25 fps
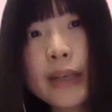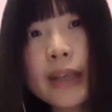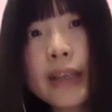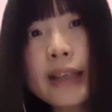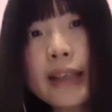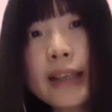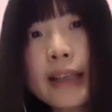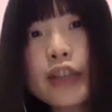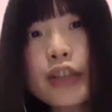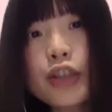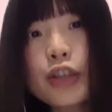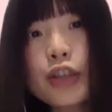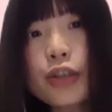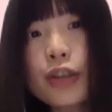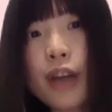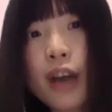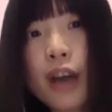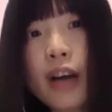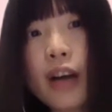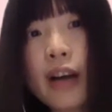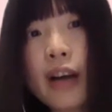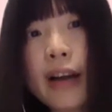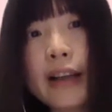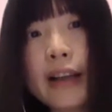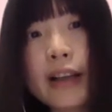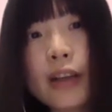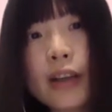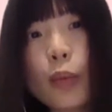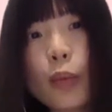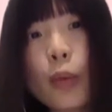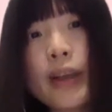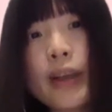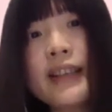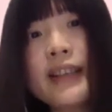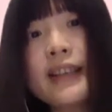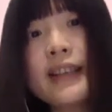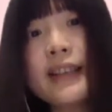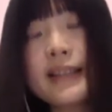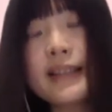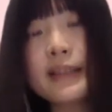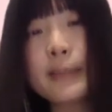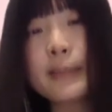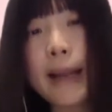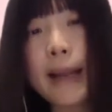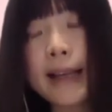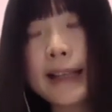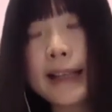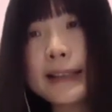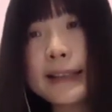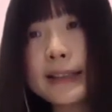in New York and the waitlist
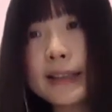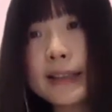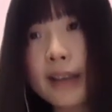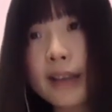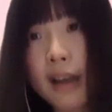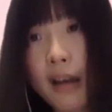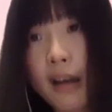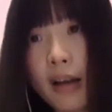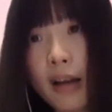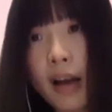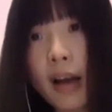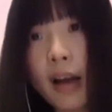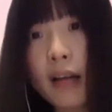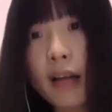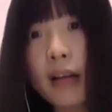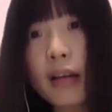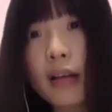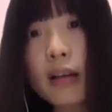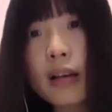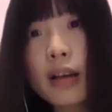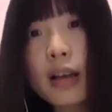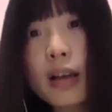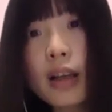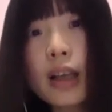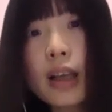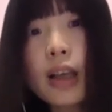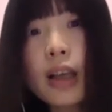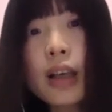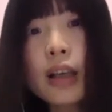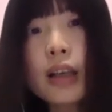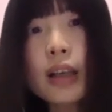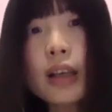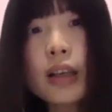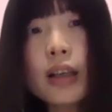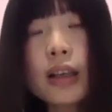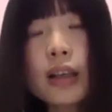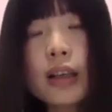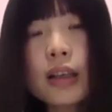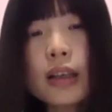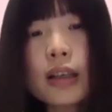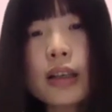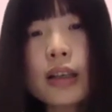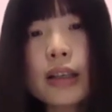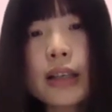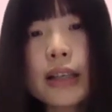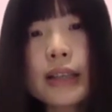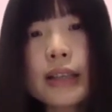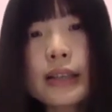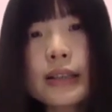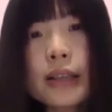mechanism in Hong Kong.
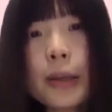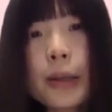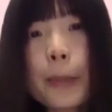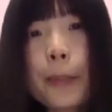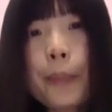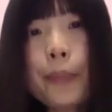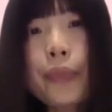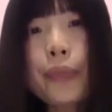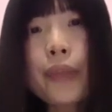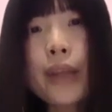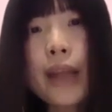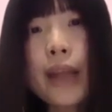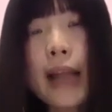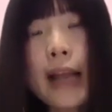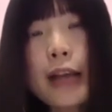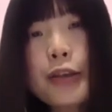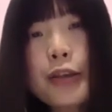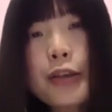So actually